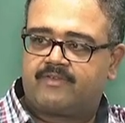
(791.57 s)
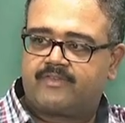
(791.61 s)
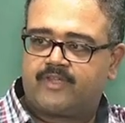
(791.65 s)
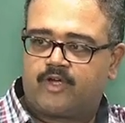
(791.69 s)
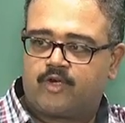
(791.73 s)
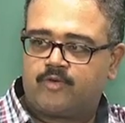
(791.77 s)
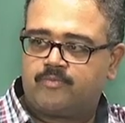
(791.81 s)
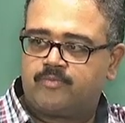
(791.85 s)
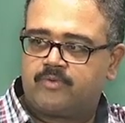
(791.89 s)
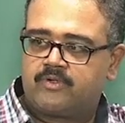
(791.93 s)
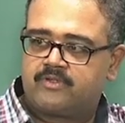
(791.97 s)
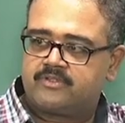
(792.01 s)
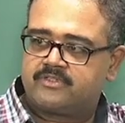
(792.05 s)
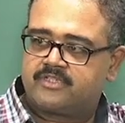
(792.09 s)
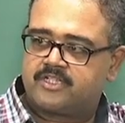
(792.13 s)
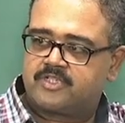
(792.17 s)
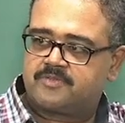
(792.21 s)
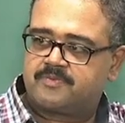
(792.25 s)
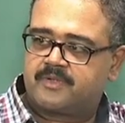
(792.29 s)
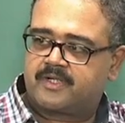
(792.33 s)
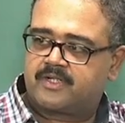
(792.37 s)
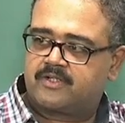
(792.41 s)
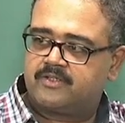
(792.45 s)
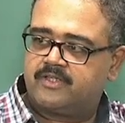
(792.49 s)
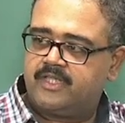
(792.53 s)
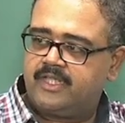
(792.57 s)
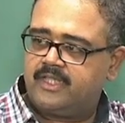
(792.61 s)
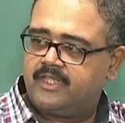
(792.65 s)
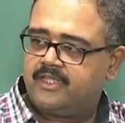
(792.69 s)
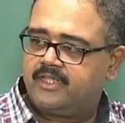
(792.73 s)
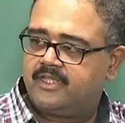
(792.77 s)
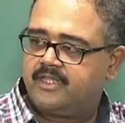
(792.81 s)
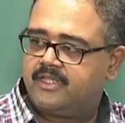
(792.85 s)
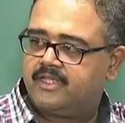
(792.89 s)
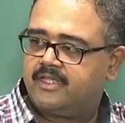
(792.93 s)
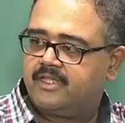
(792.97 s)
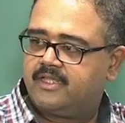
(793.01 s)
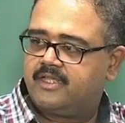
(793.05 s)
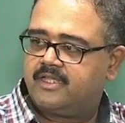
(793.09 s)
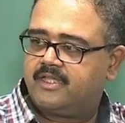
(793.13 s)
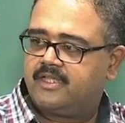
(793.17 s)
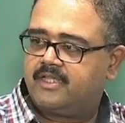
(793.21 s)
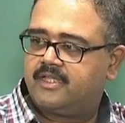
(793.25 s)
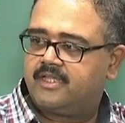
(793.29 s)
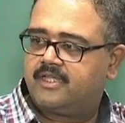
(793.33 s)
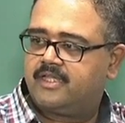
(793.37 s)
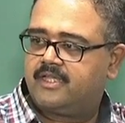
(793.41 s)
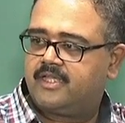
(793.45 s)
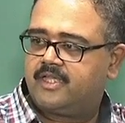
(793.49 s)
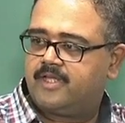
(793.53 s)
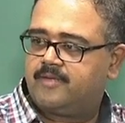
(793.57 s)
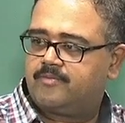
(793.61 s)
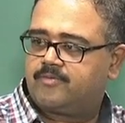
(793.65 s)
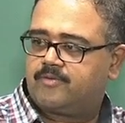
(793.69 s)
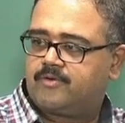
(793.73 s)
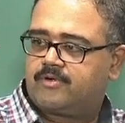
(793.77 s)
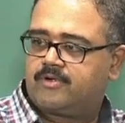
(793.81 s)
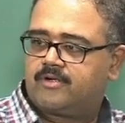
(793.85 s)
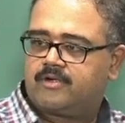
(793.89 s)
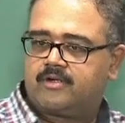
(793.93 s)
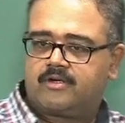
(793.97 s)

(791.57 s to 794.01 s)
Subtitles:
the output with respect to the input.